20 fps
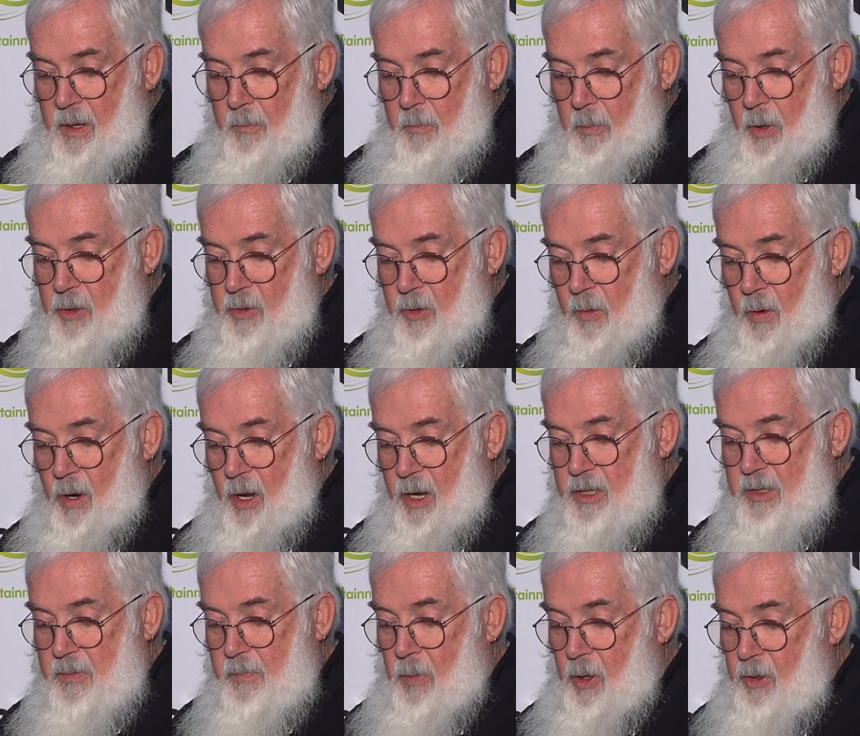
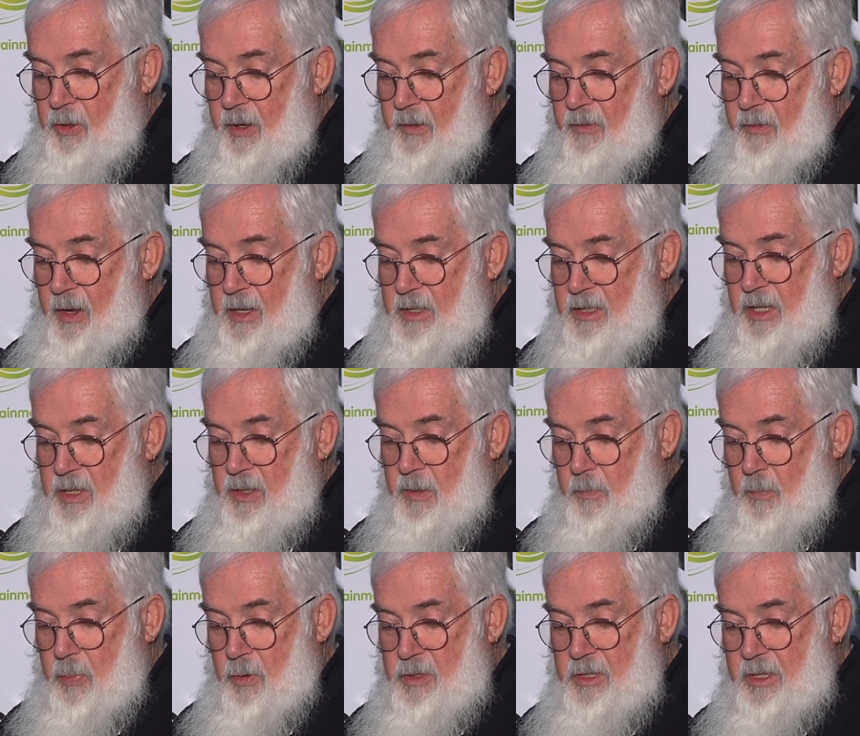Motorised multifaceted
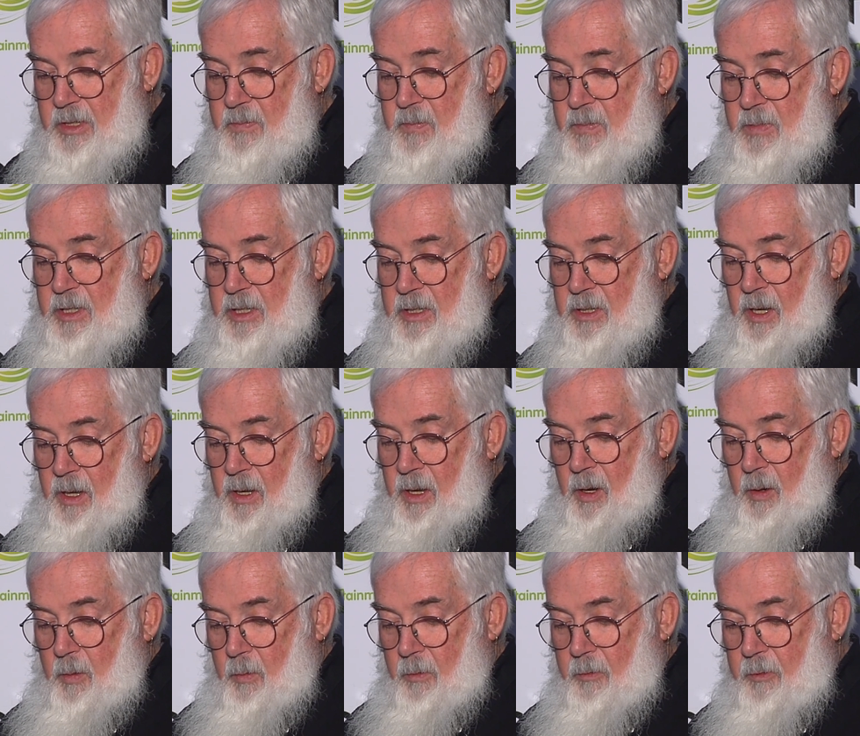prisms
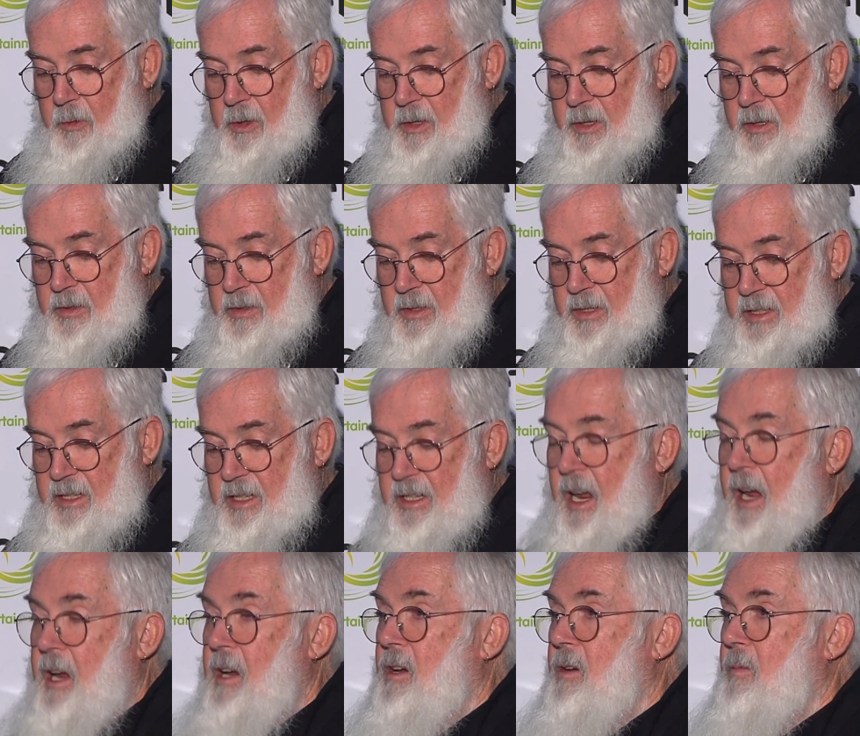were fitted to
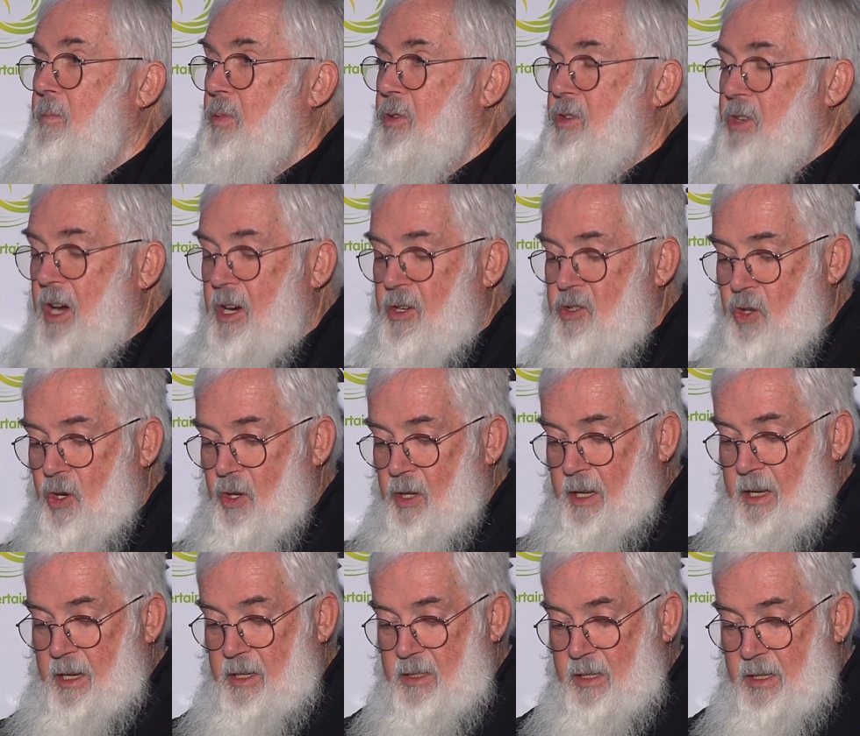standard projection
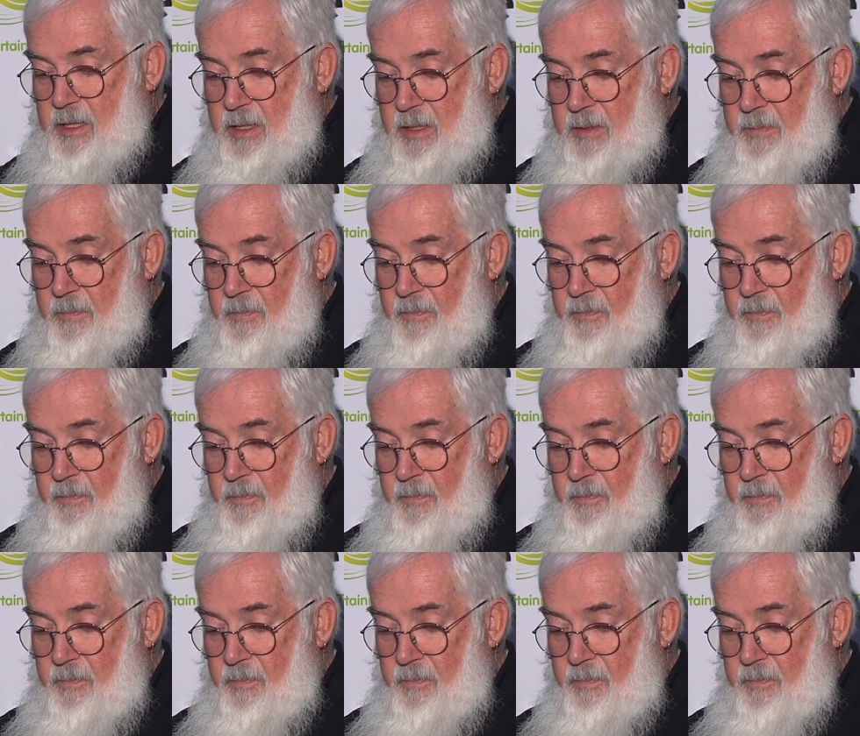lenses.